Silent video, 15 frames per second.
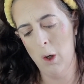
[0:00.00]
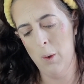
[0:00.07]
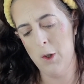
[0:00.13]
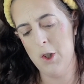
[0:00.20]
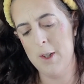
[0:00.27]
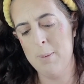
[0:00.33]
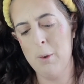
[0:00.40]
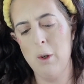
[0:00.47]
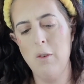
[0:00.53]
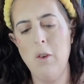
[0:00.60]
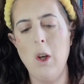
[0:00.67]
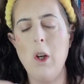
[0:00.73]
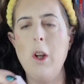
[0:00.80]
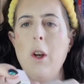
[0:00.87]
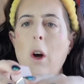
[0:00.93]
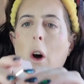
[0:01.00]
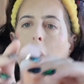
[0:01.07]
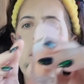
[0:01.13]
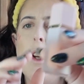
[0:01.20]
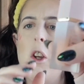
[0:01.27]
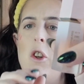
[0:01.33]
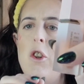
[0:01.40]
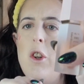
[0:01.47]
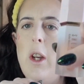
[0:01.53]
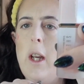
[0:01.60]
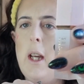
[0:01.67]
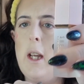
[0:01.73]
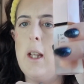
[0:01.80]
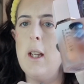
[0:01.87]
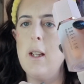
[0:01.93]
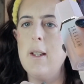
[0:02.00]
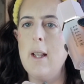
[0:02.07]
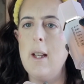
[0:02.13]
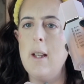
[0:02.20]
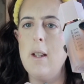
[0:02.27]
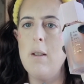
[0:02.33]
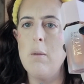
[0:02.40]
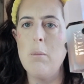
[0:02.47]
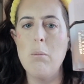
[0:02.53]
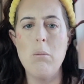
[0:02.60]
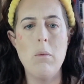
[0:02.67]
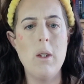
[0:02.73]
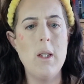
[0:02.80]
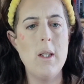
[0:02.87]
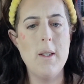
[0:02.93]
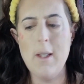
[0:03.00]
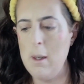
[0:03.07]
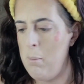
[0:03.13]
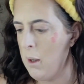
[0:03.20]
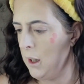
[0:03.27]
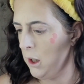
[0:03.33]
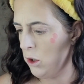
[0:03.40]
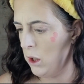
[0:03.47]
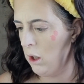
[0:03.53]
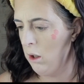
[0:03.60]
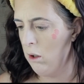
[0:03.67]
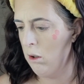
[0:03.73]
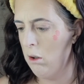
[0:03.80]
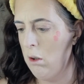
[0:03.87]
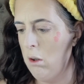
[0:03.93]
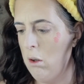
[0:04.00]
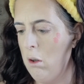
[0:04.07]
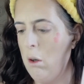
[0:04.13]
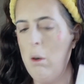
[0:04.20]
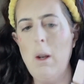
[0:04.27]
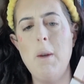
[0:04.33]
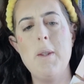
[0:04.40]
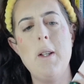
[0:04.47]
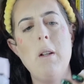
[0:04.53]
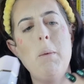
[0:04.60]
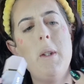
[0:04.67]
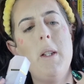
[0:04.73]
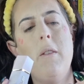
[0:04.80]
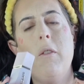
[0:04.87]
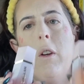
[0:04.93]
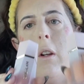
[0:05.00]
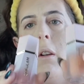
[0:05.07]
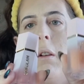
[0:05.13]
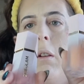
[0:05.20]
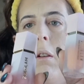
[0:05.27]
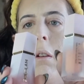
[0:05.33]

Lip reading: which is more of like an orangey. Is it the same packaging? Oh no, it's a little bit different.